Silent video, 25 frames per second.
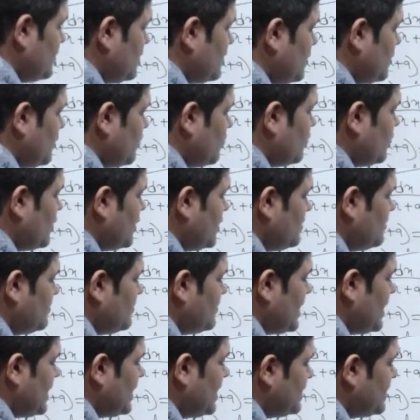So 1
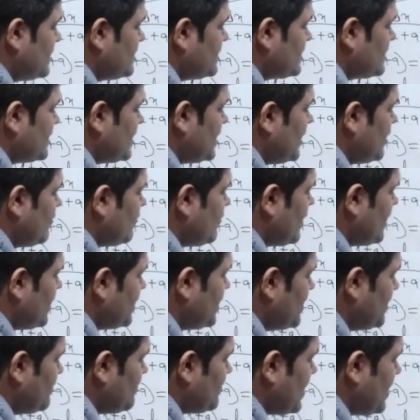minus ay
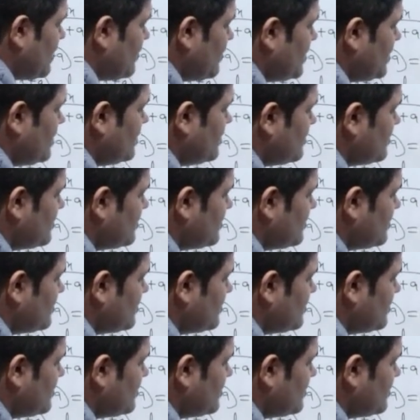ki power